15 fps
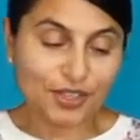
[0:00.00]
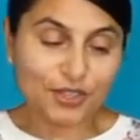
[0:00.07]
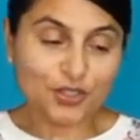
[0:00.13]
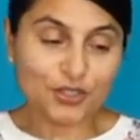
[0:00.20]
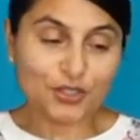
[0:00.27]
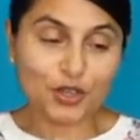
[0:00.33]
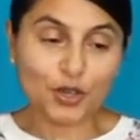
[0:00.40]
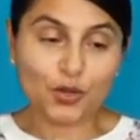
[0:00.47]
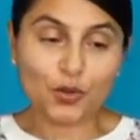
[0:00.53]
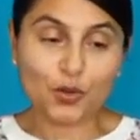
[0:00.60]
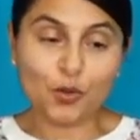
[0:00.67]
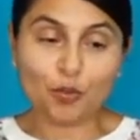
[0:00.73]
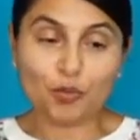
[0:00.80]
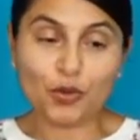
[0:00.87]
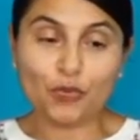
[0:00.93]
So
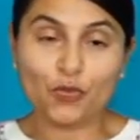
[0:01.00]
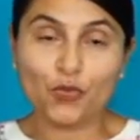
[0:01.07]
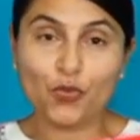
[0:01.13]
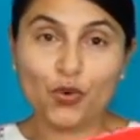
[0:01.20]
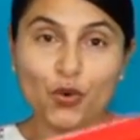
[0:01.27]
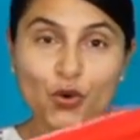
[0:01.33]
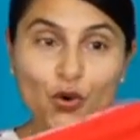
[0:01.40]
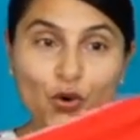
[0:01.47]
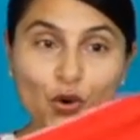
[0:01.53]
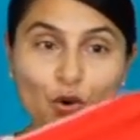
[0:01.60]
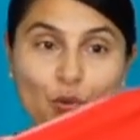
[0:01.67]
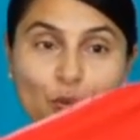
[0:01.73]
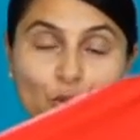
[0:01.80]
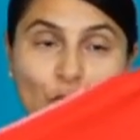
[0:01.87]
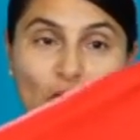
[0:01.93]
before
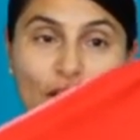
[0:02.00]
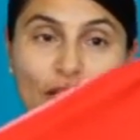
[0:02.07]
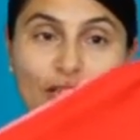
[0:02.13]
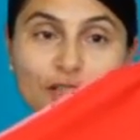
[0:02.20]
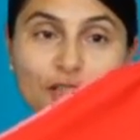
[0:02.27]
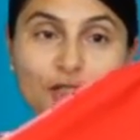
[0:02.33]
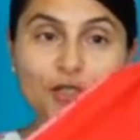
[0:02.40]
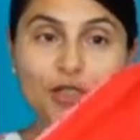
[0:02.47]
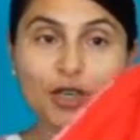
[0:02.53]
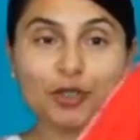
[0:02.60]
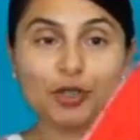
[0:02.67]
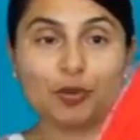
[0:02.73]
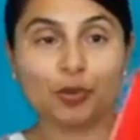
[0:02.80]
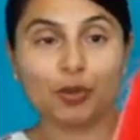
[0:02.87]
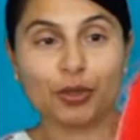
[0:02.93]
I do go
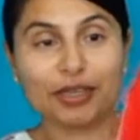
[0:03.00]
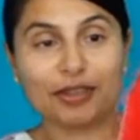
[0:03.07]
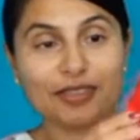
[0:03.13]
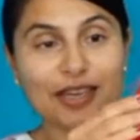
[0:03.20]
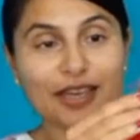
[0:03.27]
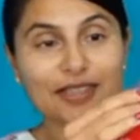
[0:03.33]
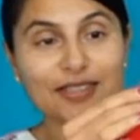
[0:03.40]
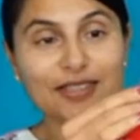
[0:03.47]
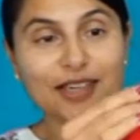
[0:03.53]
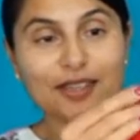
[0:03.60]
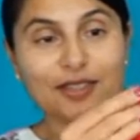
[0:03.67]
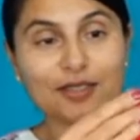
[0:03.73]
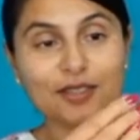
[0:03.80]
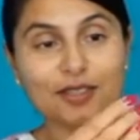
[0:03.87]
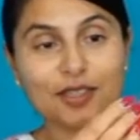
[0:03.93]
to put in that
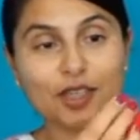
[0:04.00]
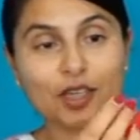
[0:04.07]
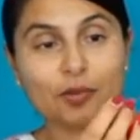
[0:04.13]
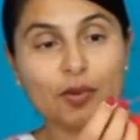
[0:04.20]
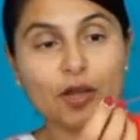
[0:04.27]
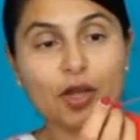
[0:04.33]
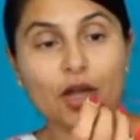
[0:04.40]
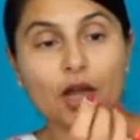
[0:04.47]
second seam,